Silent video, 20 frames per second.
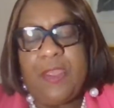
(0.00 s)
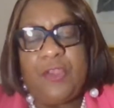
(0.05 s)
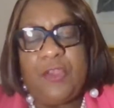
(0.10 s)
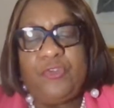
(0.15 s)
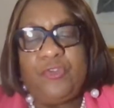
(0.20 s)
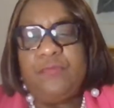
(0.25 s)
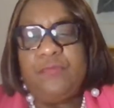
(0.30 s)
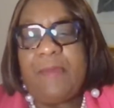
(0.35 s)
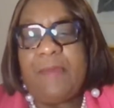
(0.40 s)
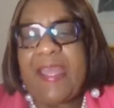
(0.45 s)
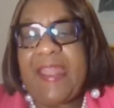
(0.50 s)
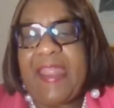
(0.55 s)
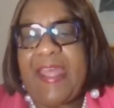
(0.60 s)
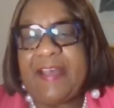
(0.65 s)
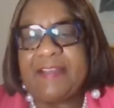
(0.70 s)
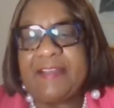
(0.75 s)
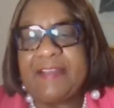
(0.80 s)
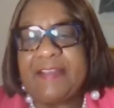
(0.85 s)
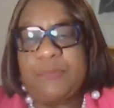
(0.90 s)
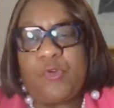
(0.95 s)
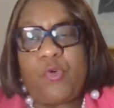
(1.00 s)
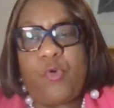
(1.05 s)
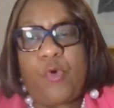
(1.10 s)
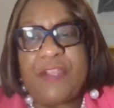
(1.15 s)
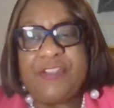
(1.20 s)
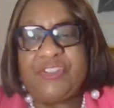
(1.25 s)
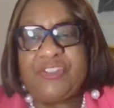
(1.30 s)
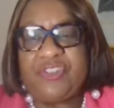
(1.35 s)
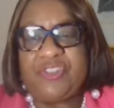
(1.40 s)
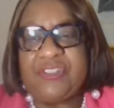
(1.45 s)
you might have some
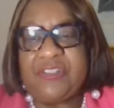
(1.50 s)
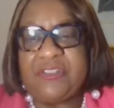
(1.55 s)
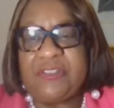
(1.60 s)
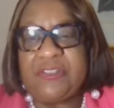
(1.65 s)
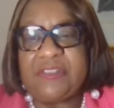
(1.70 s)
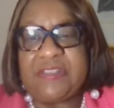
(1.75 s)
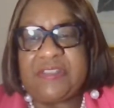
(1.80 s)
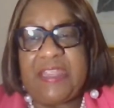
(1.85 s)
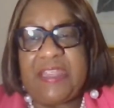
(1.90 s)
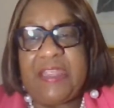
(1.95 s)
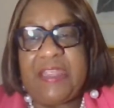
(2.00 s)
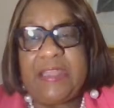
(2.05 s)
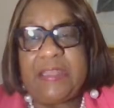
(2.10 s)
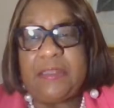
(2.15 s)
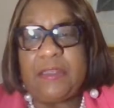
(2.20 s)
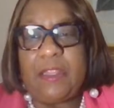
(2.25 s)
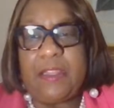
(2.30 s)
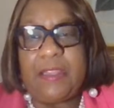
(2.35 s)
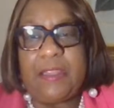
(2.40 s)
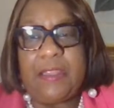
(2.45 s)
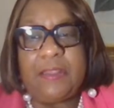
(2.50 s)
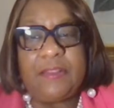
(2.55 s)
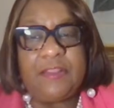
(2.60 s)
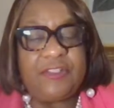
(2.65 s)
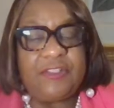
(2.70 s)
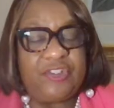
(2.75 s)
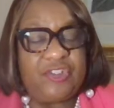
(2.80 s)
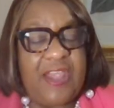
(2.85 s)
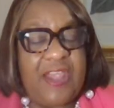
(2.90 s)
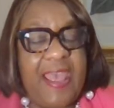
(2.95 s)
questions in the
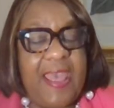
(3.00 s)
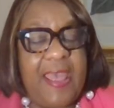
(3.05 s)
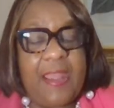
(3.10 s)
chat.